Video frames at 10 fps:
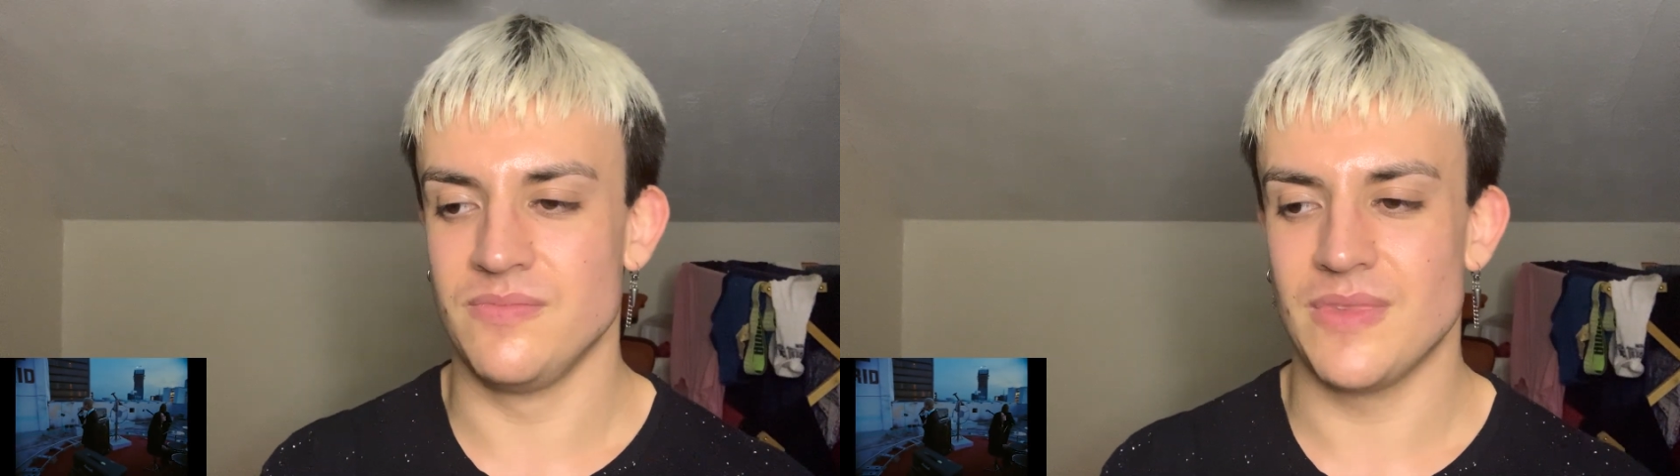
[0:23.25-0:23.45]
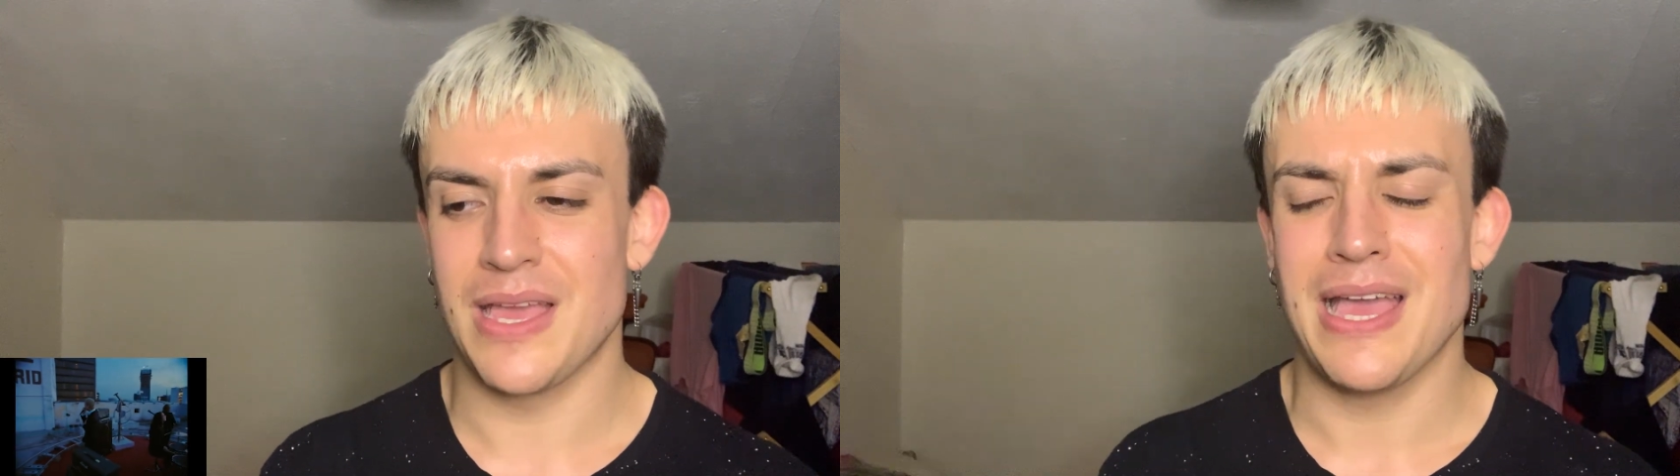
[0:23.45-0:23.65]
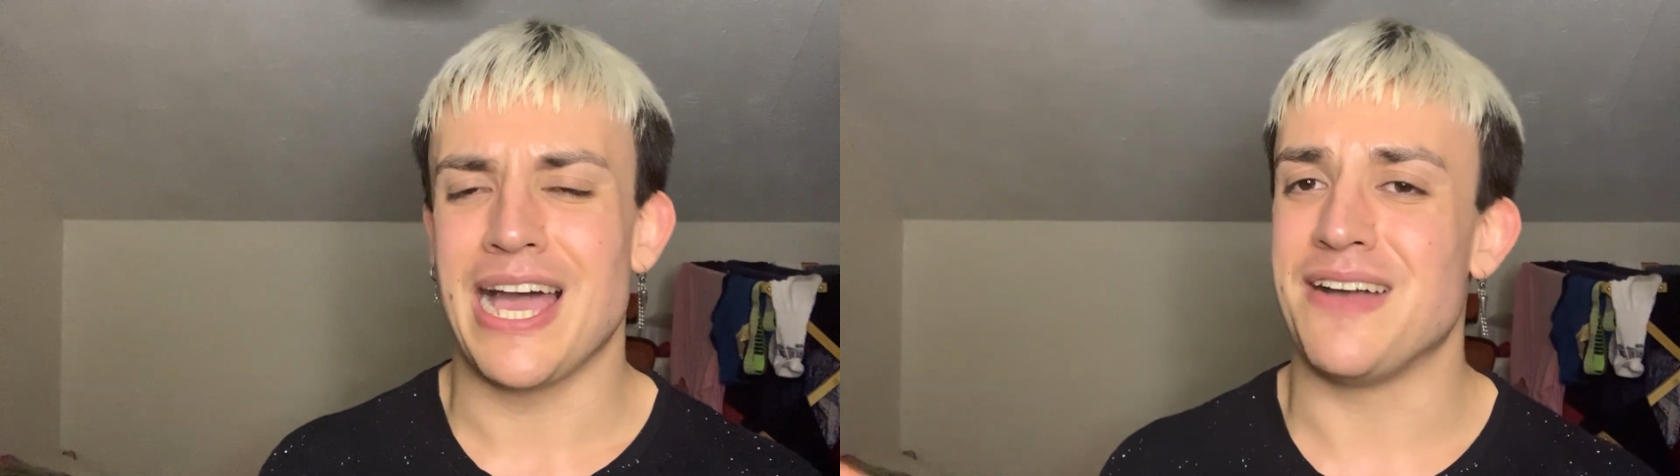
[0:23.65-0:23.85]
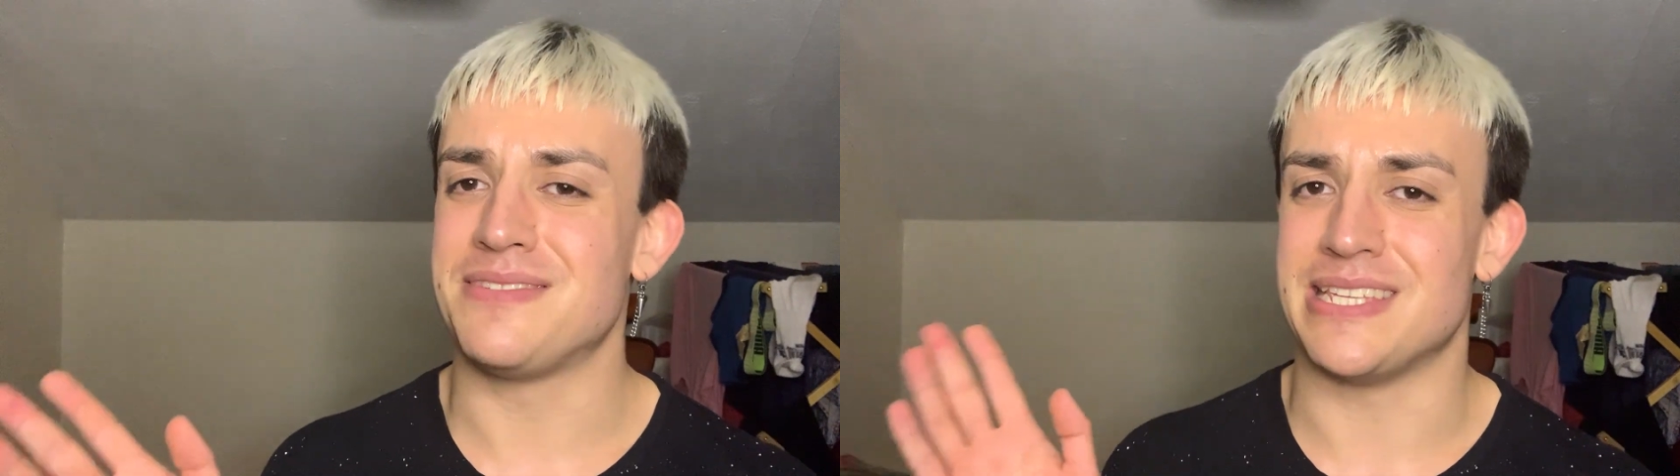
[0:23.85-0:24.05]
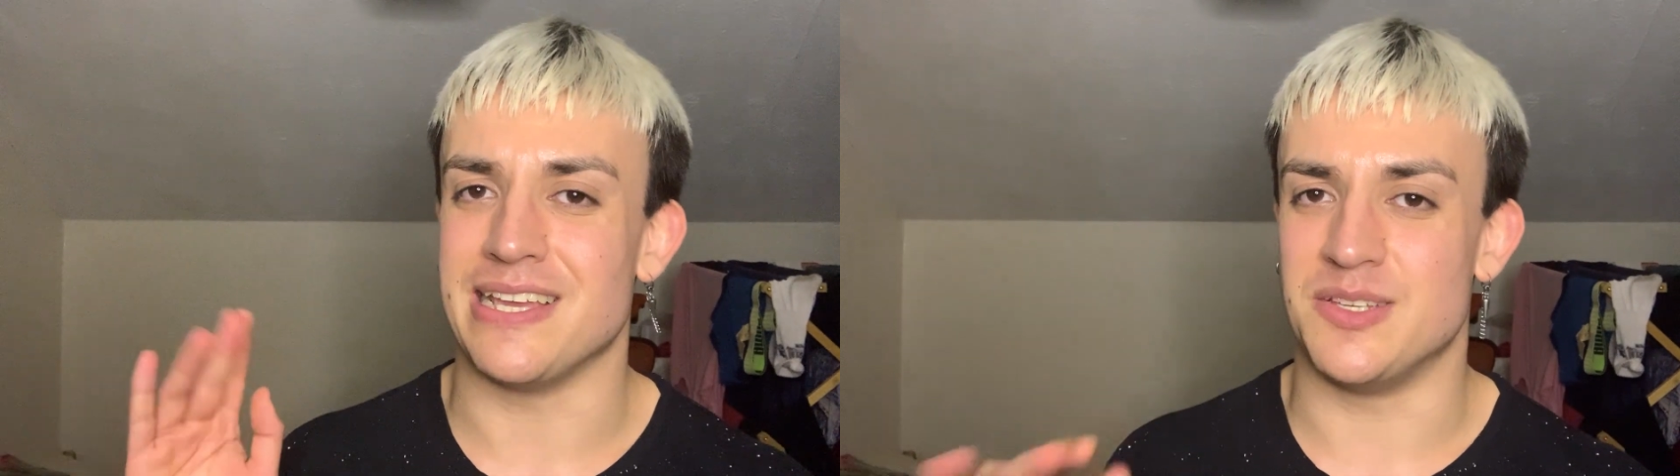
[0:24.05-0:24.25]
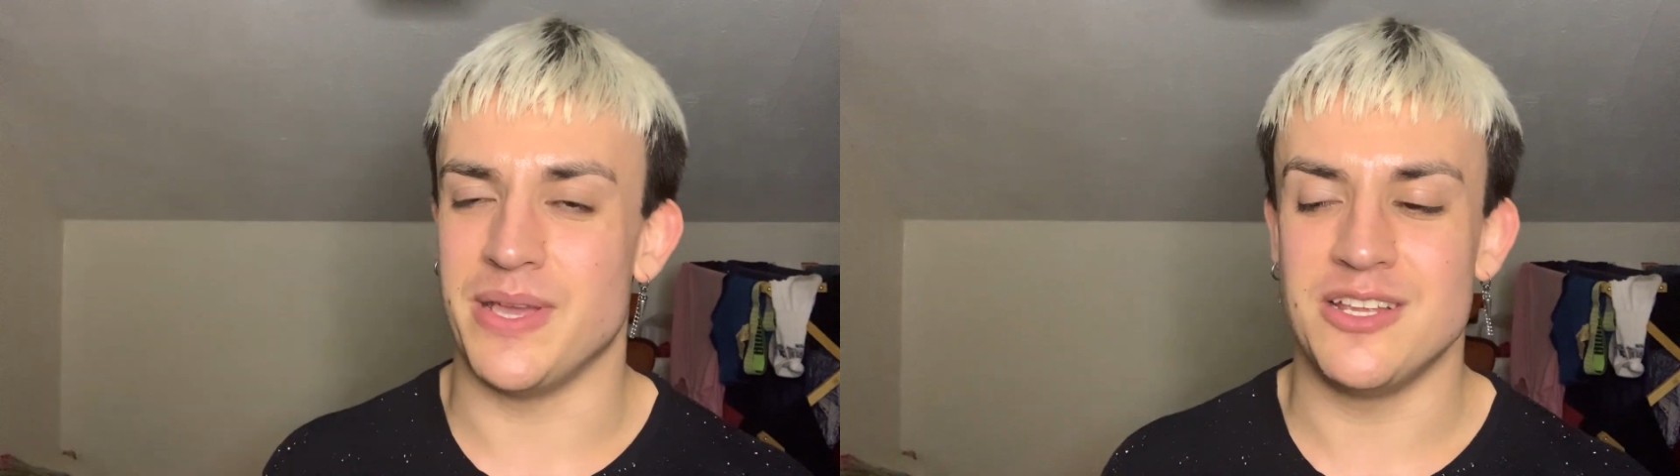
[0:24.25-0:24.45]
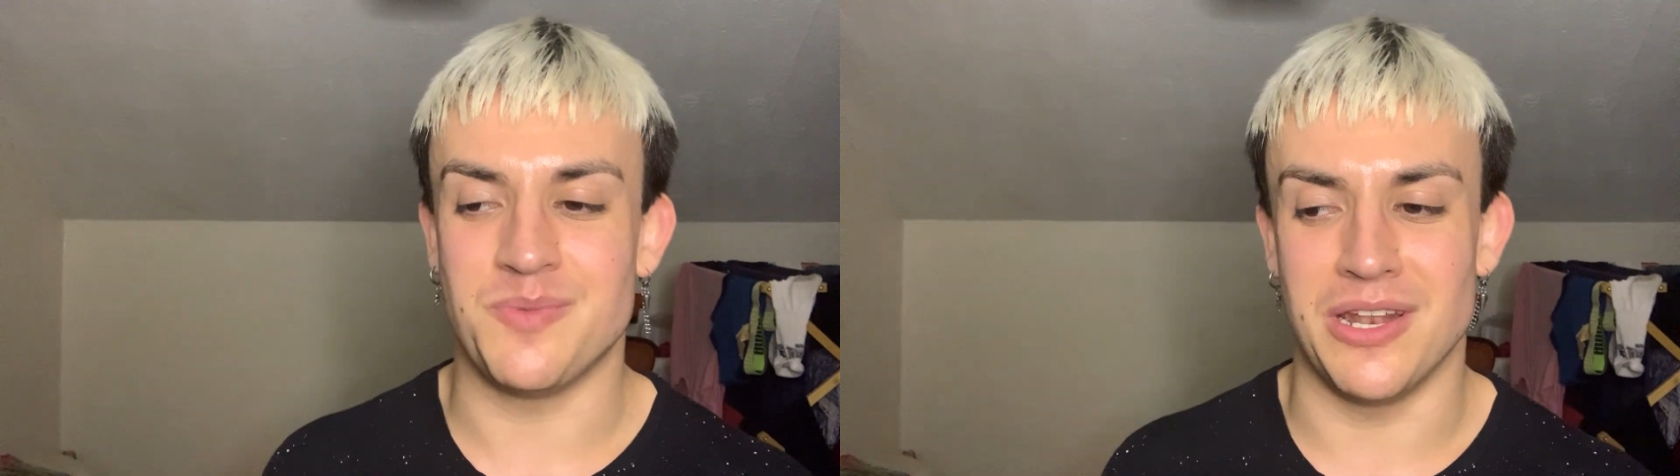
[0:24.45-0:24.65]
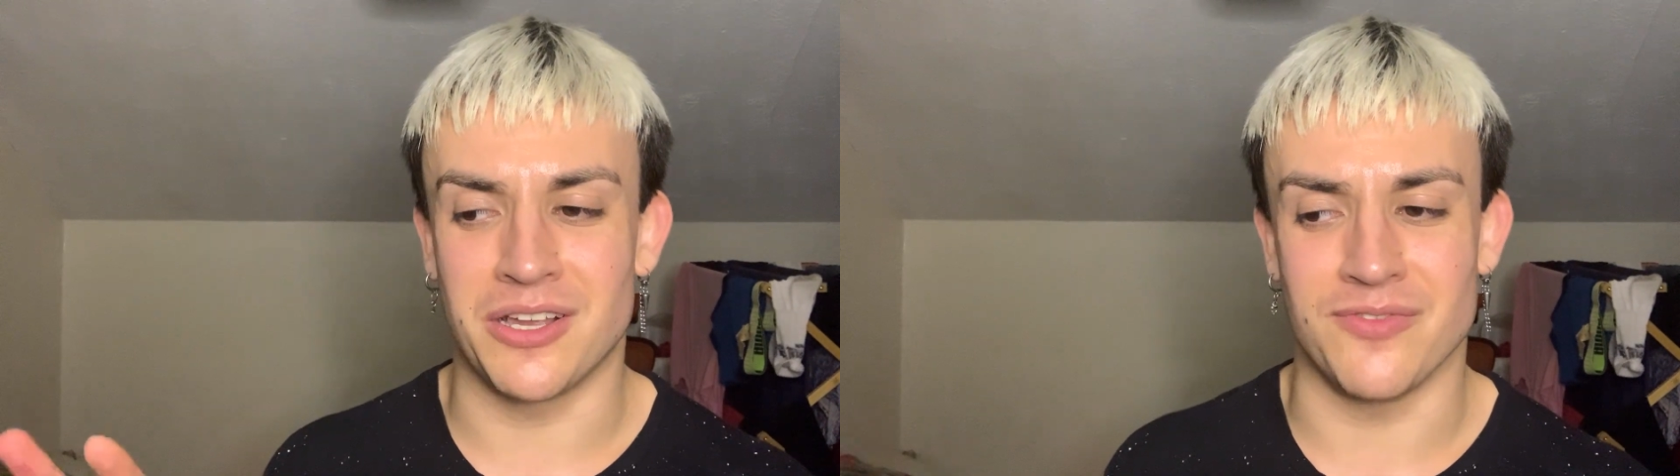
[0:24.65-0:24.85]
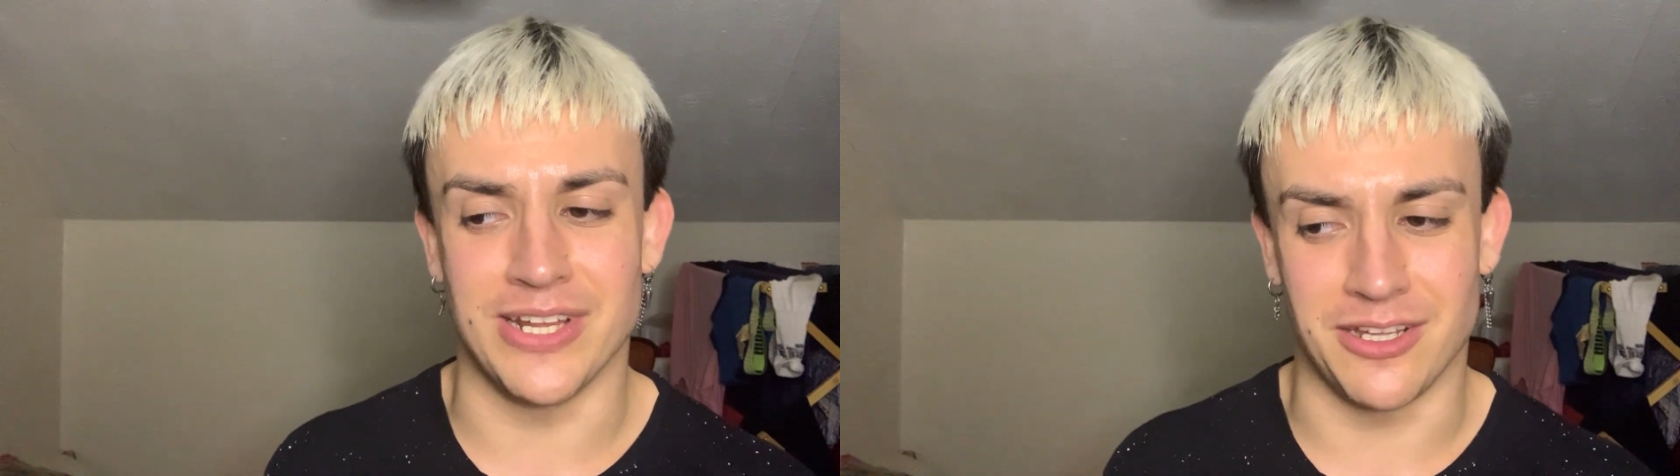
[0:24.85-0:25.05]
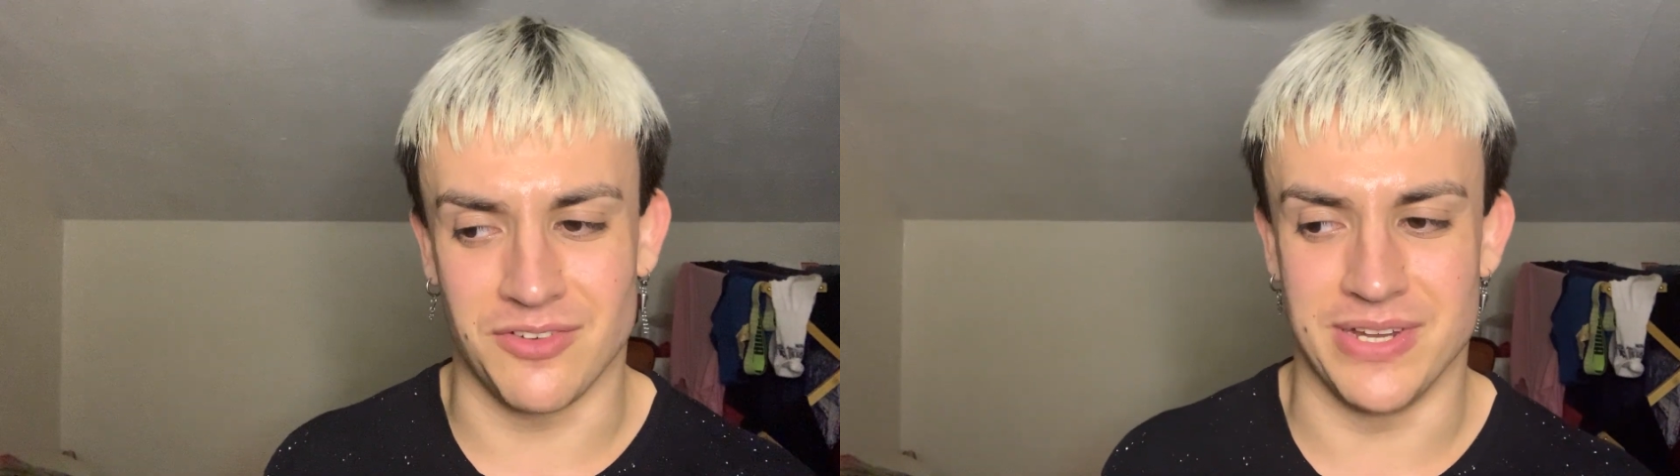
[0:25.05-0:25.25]
I have to say, Damiano's been looking
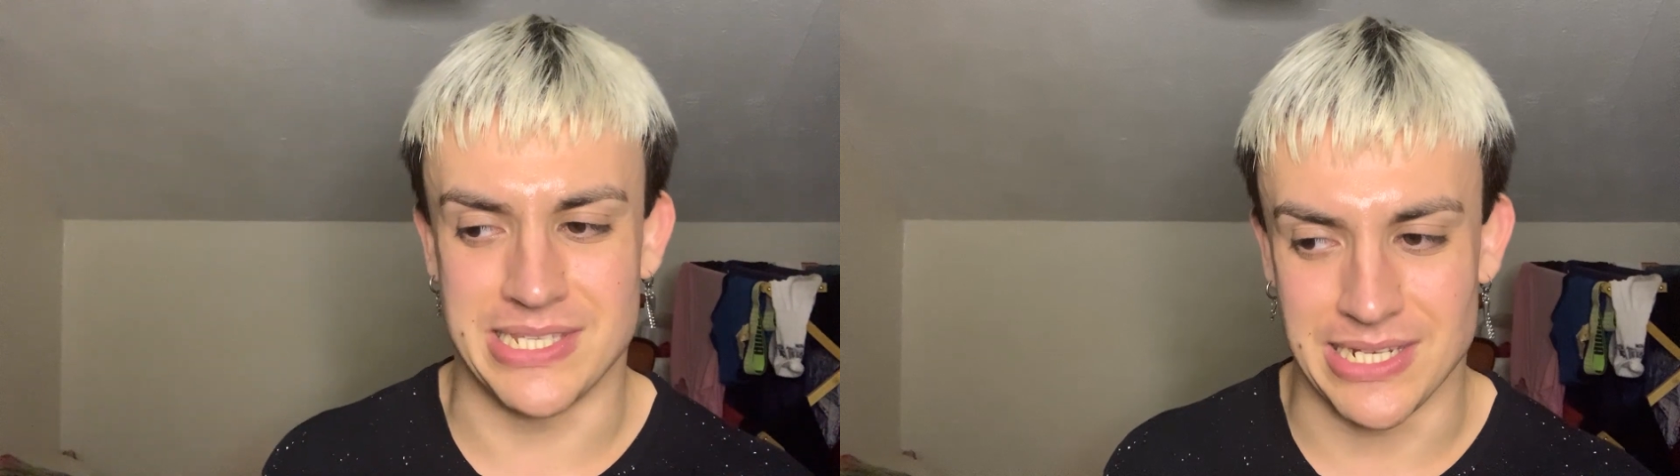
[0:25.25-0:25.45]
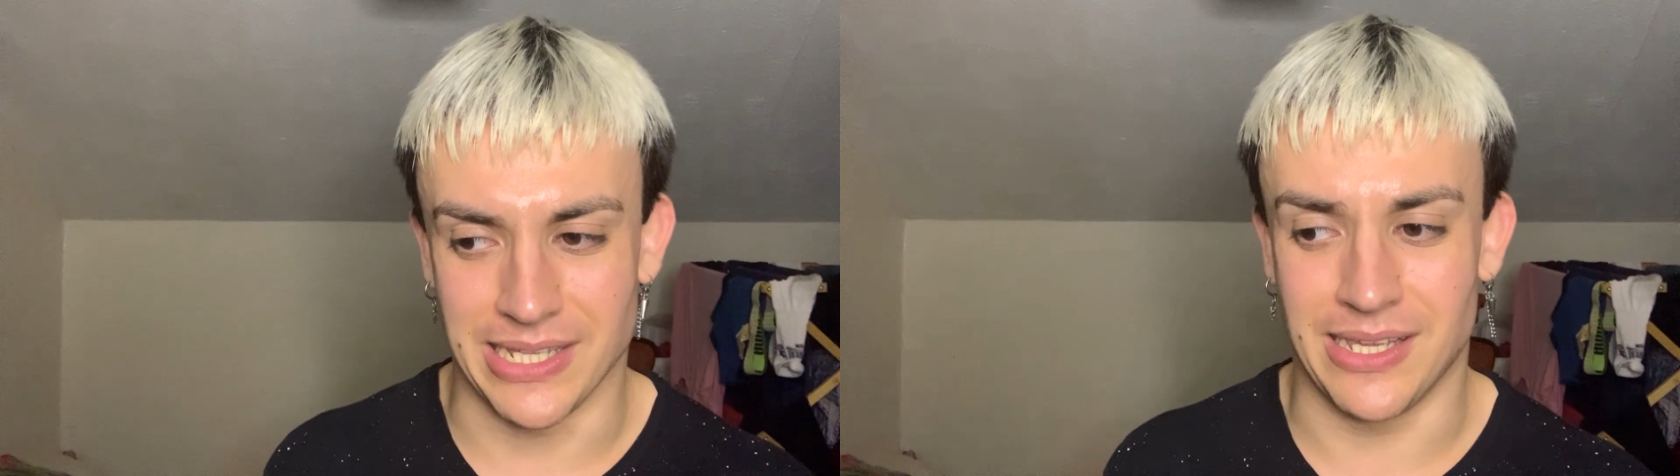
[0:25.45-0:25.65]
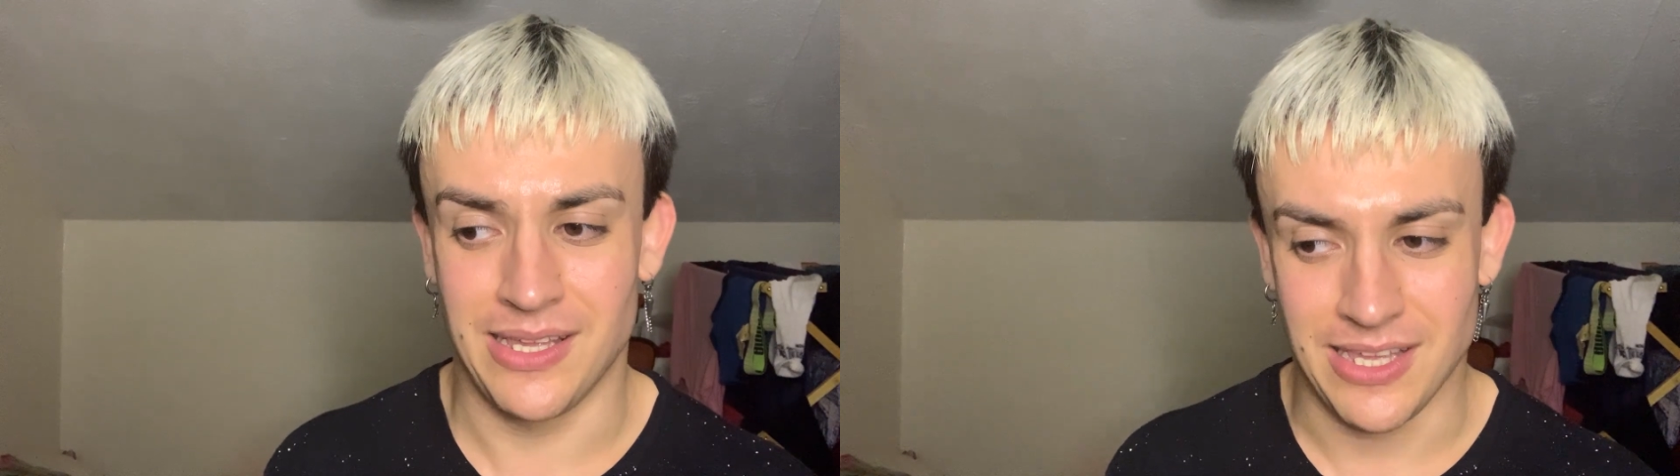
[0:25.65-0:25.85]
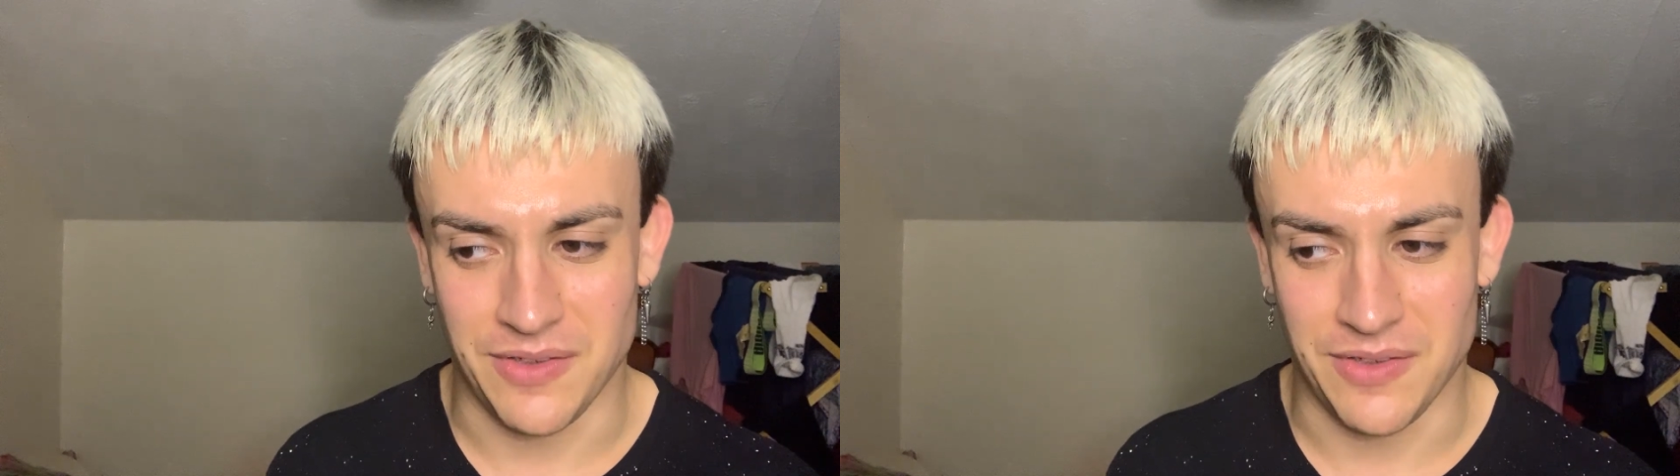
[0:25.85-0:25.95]
really good recently.